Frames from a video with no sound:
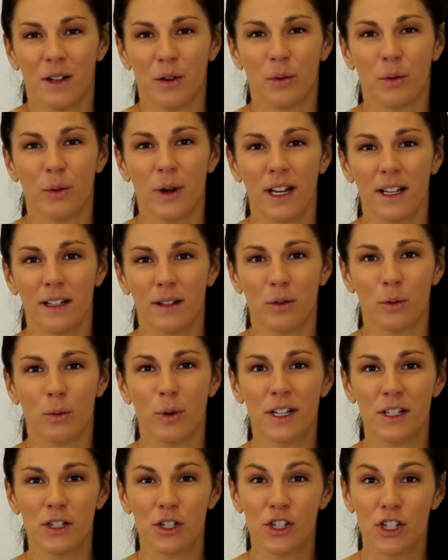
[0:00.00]
when
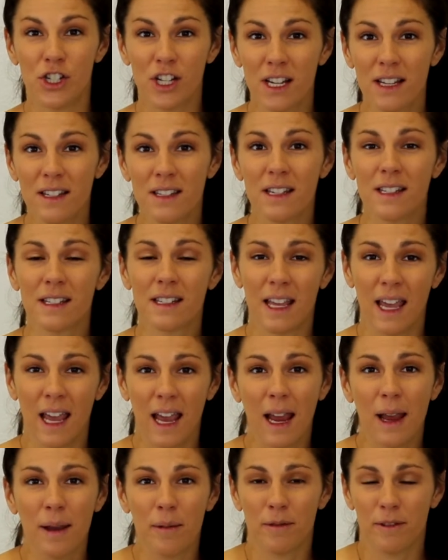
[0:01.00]
when Jesus
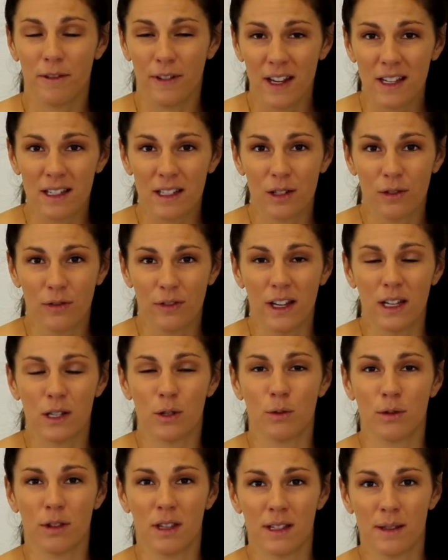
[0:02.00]
came face to
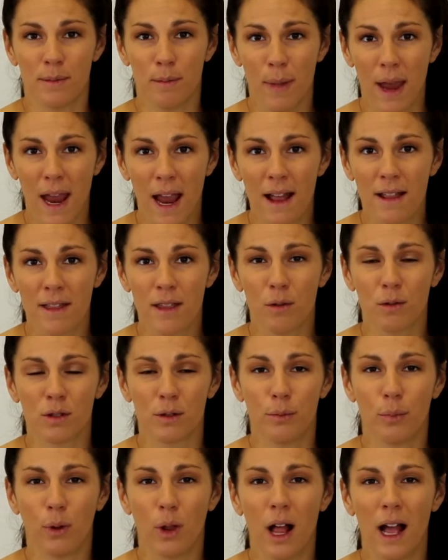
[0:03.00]
face with this man that
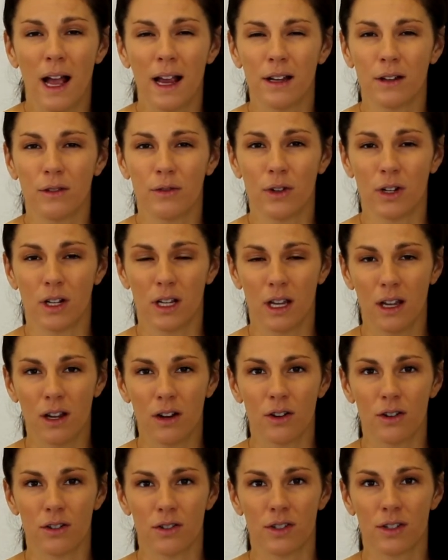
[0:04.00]
was blind for
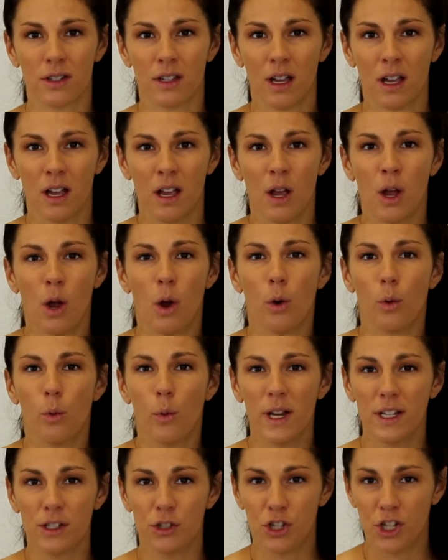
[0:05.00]
years,
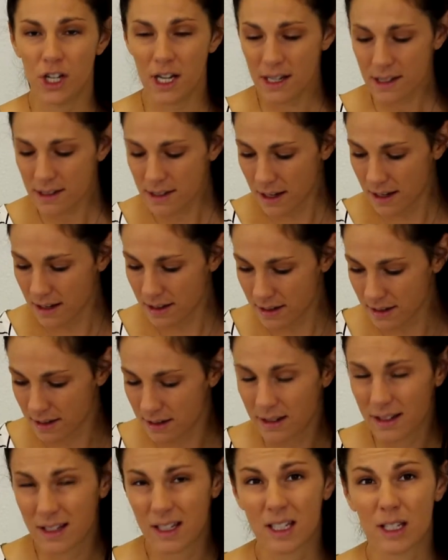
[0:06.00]
when Jesus
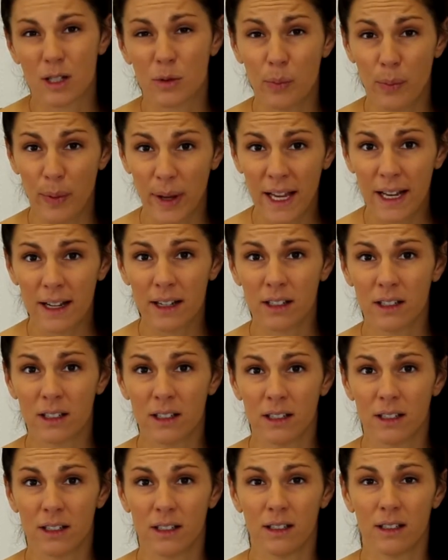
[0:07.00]
spit
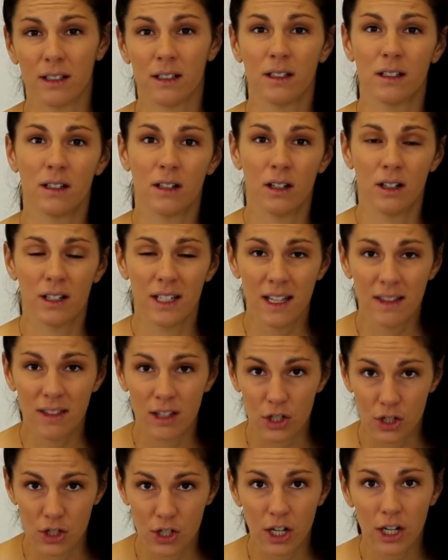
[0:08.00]
in
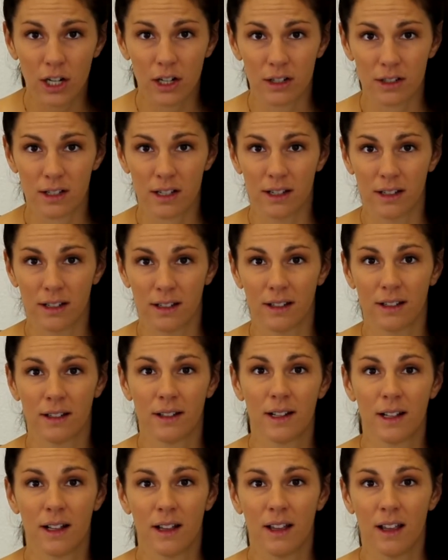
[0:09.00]
the dirt,
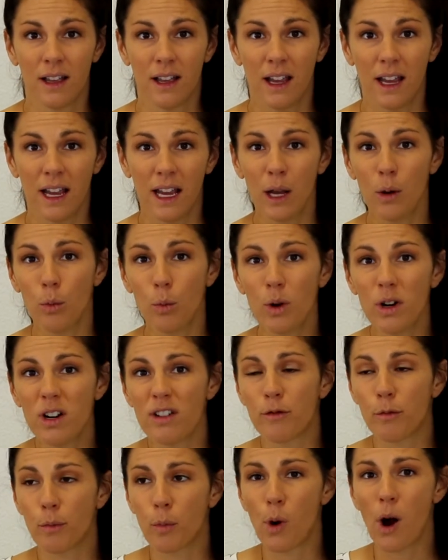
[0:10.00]
it would have